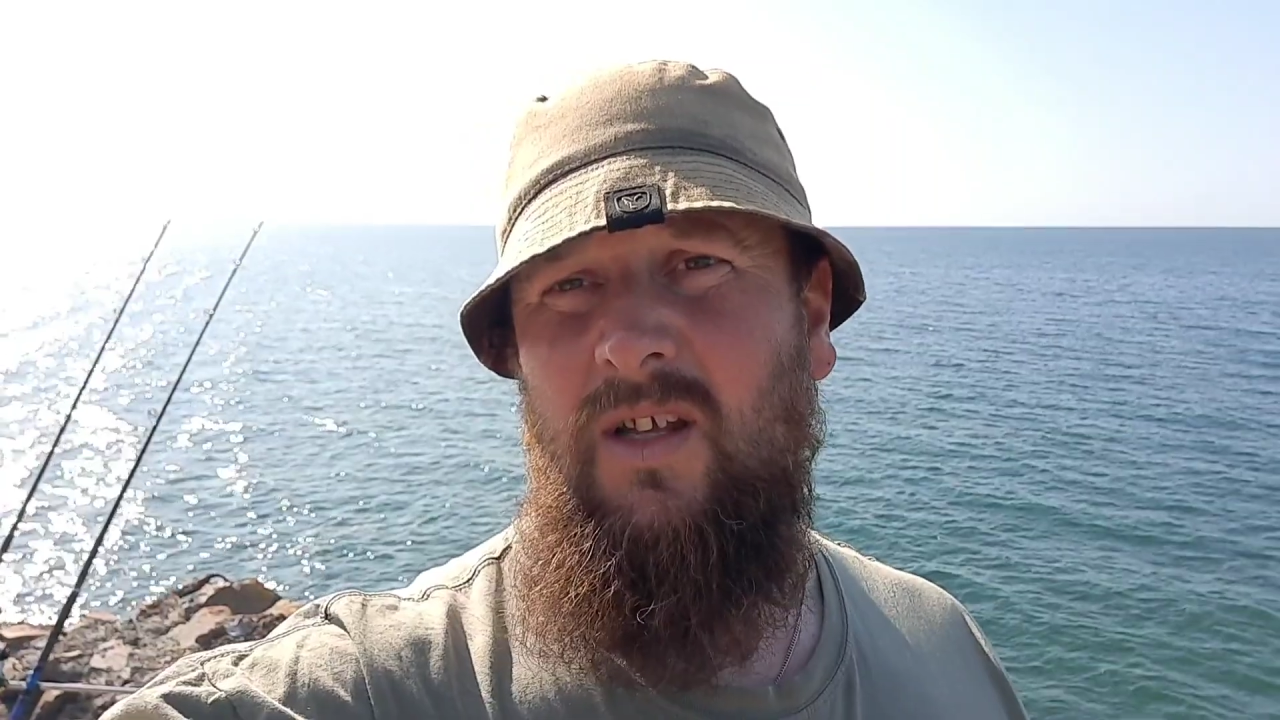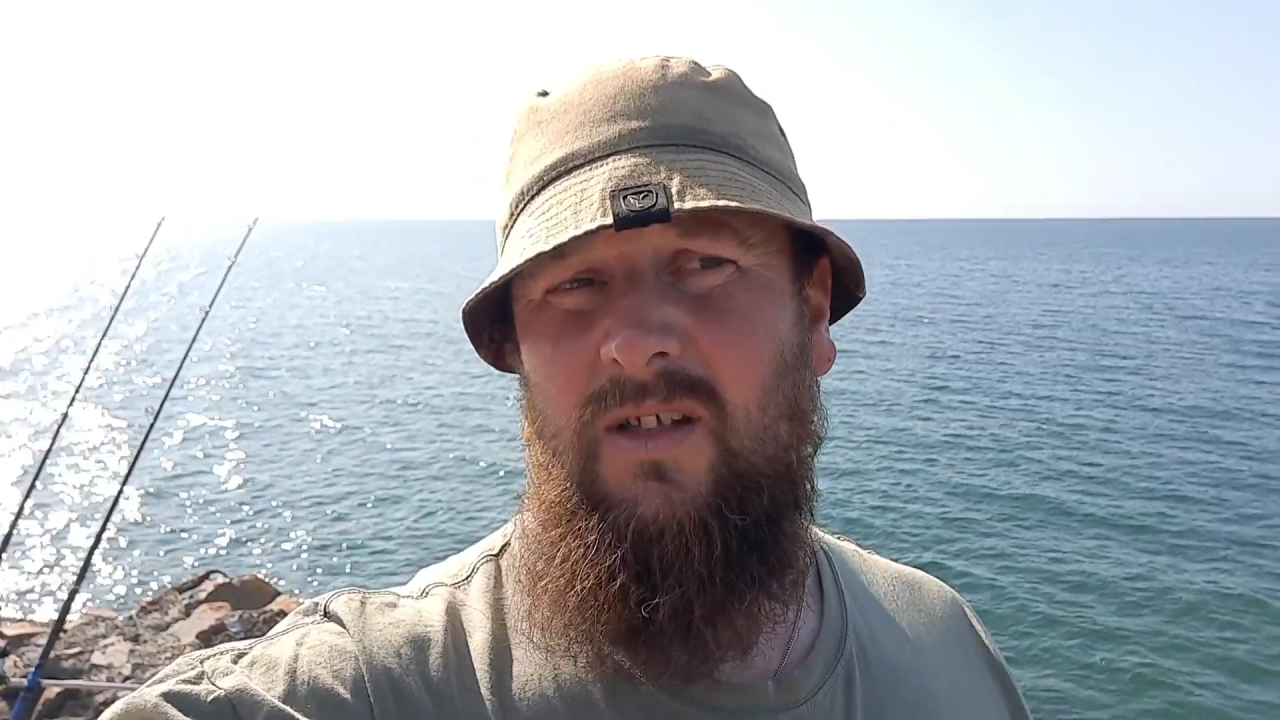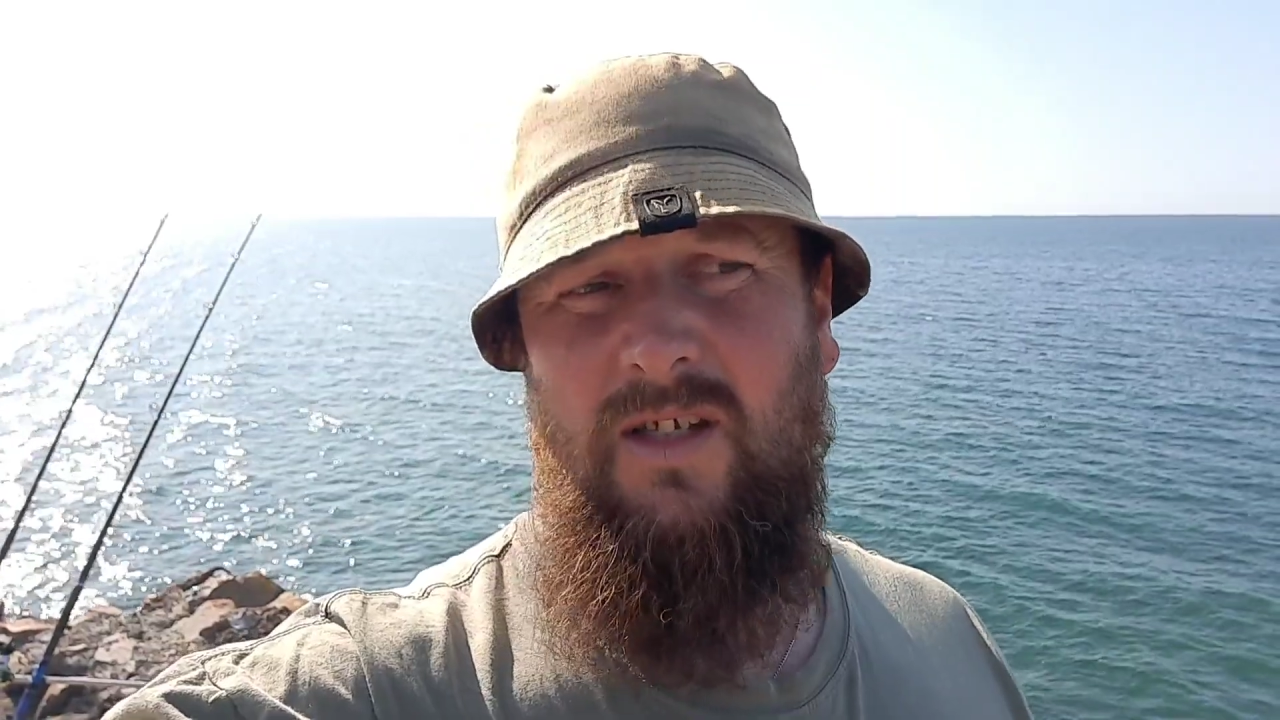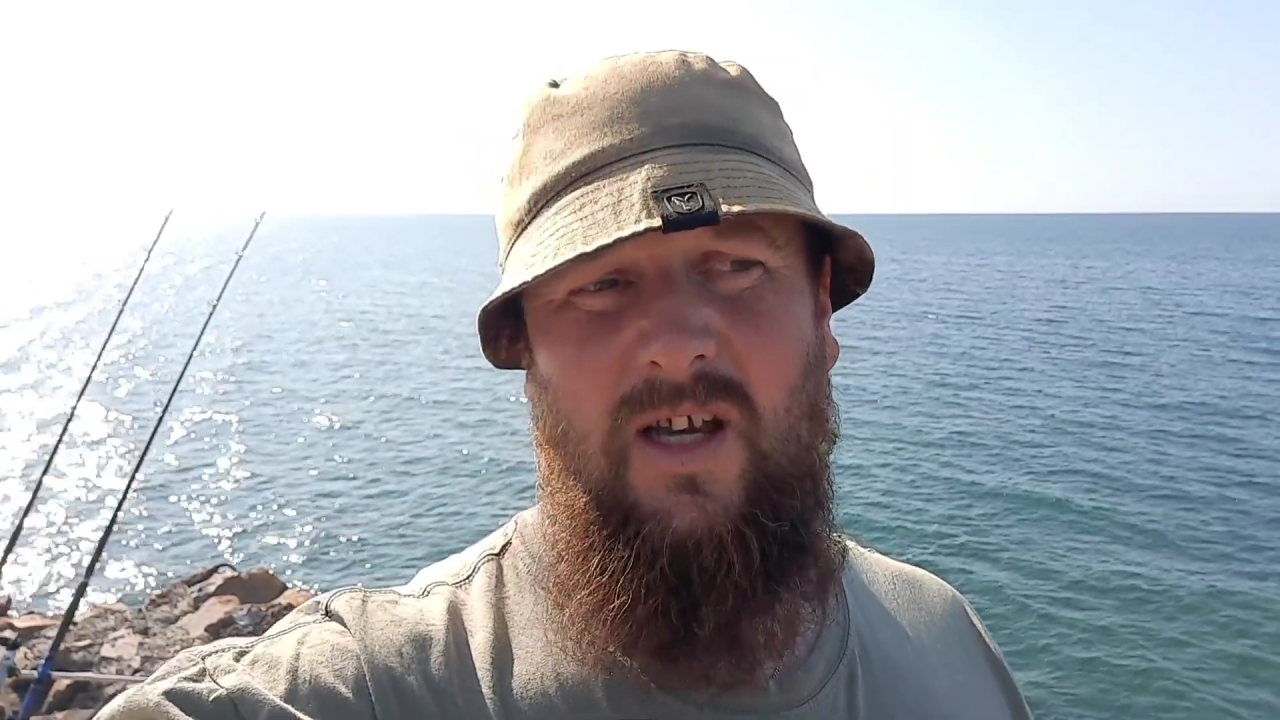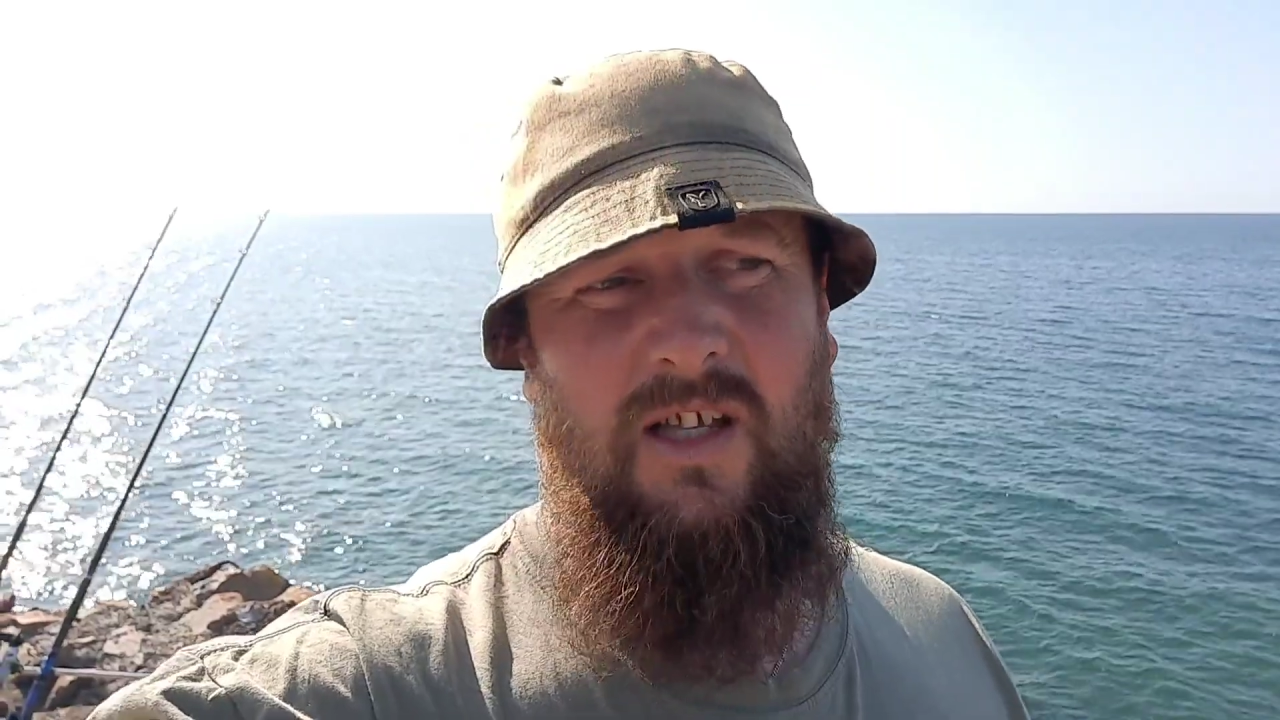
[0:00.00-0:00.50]

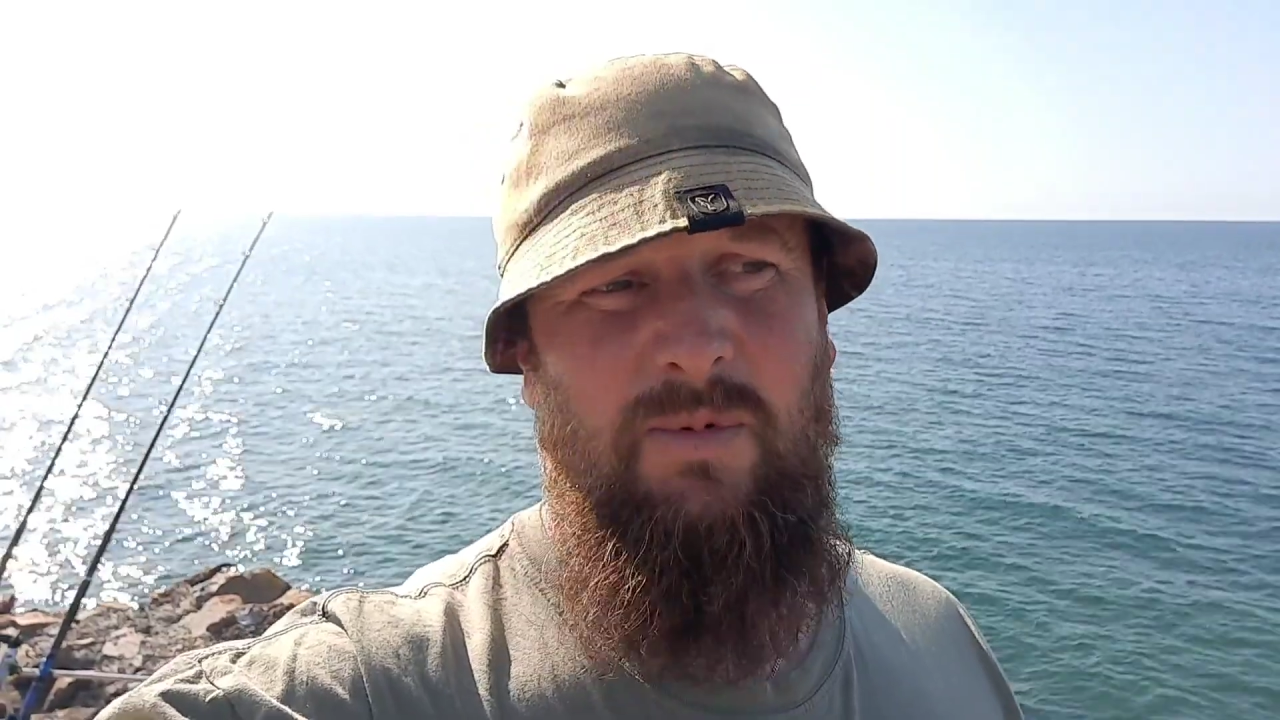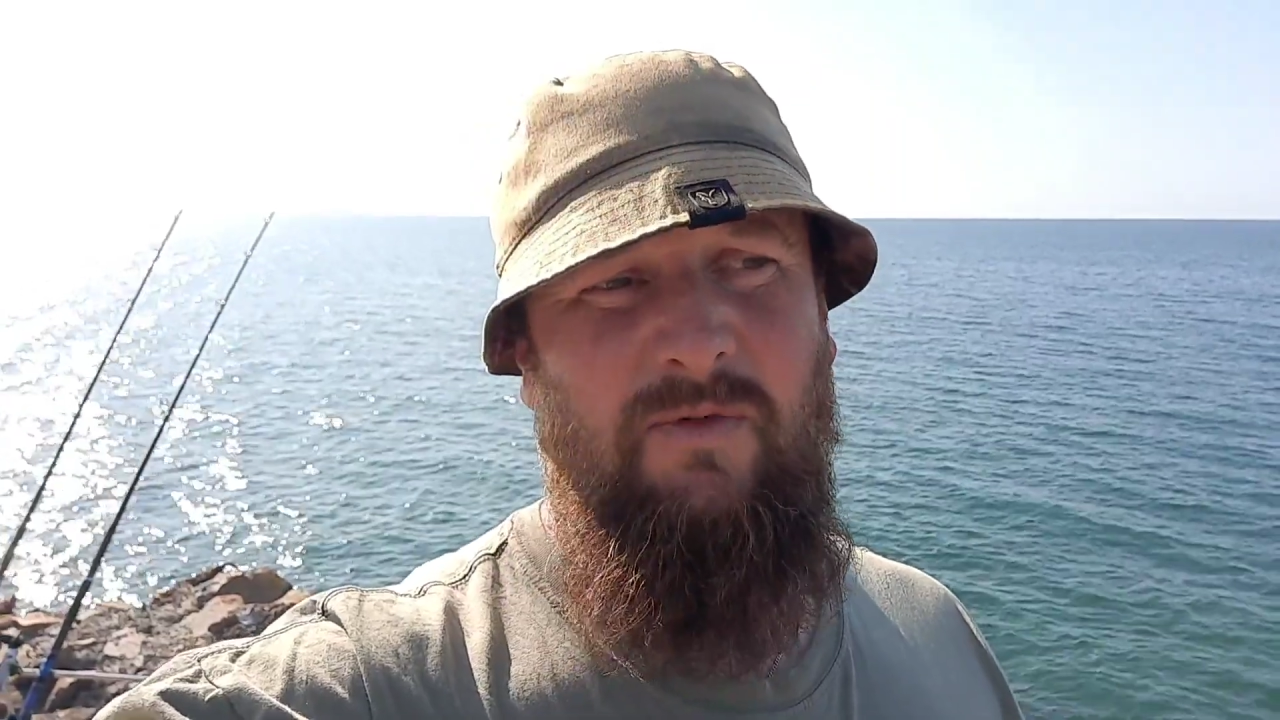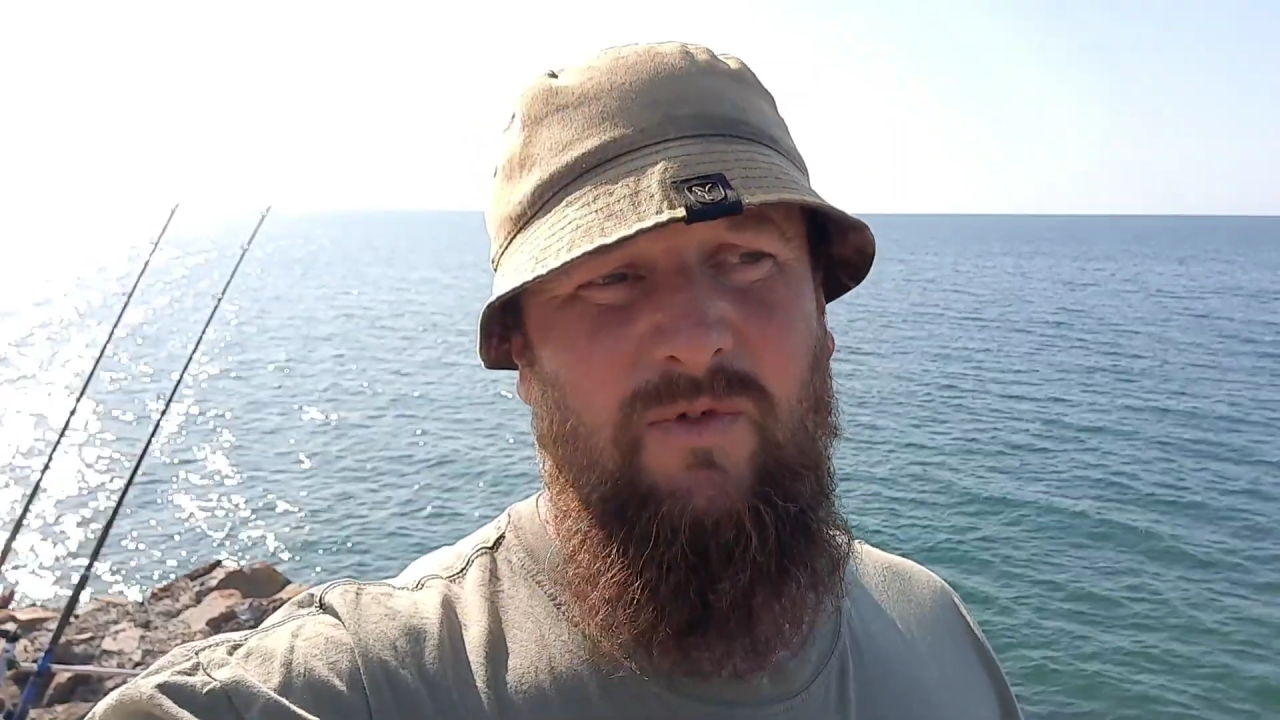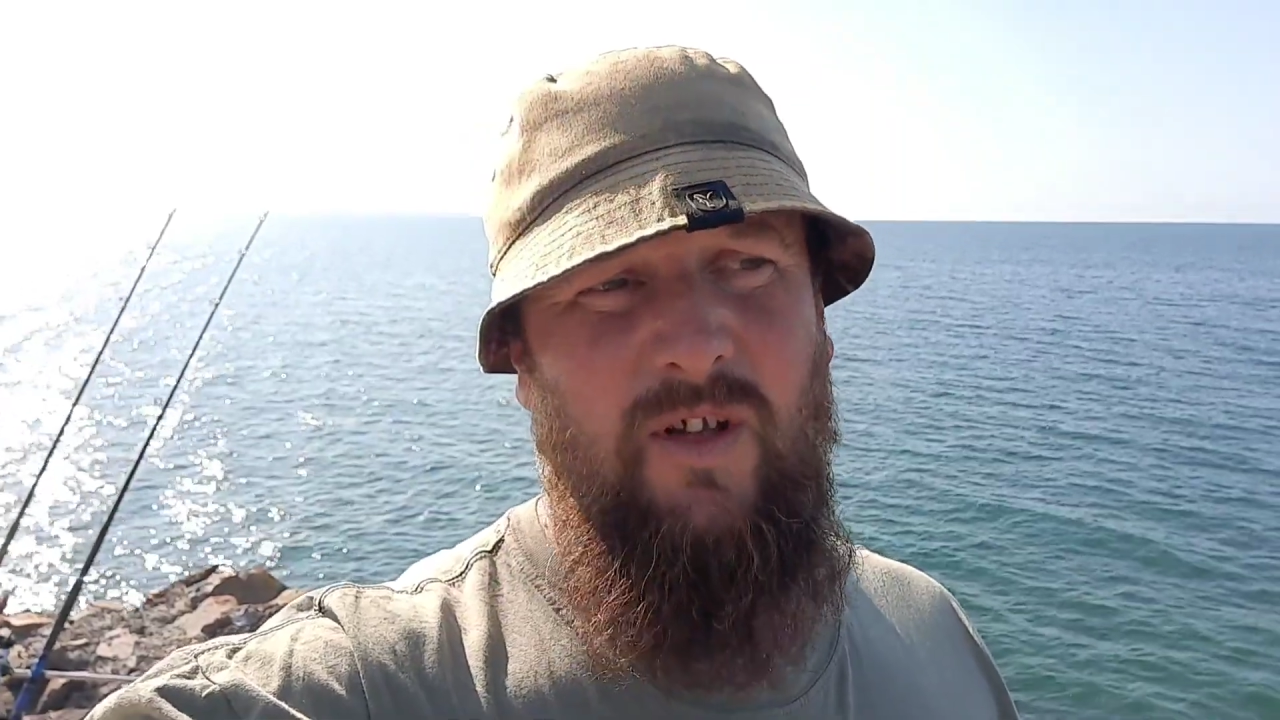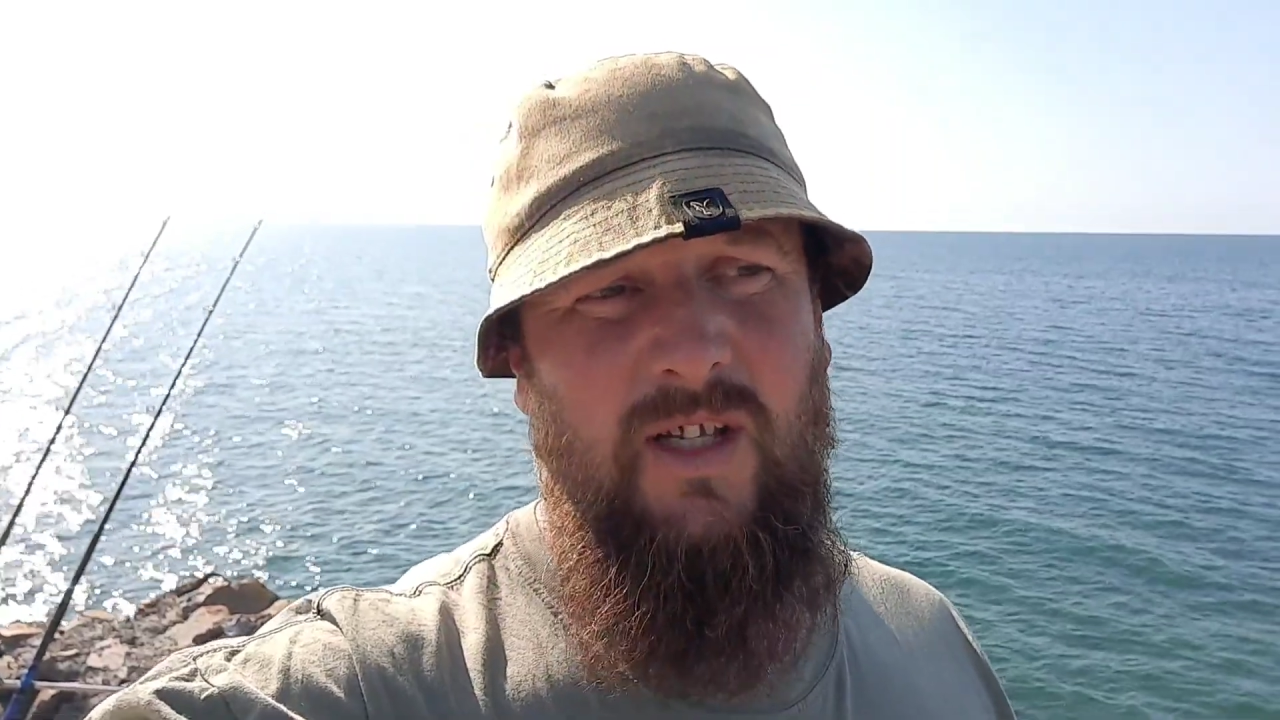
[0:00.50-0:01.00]
The tide's been
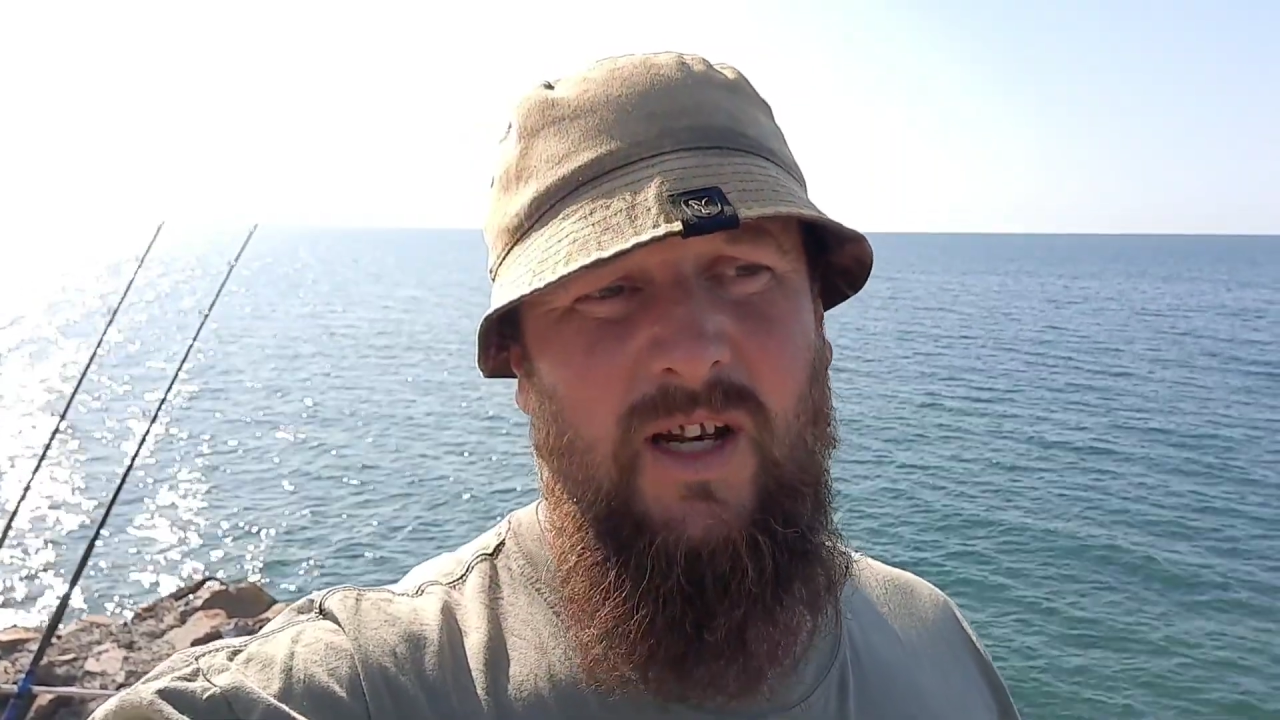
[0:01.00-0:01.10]
flooding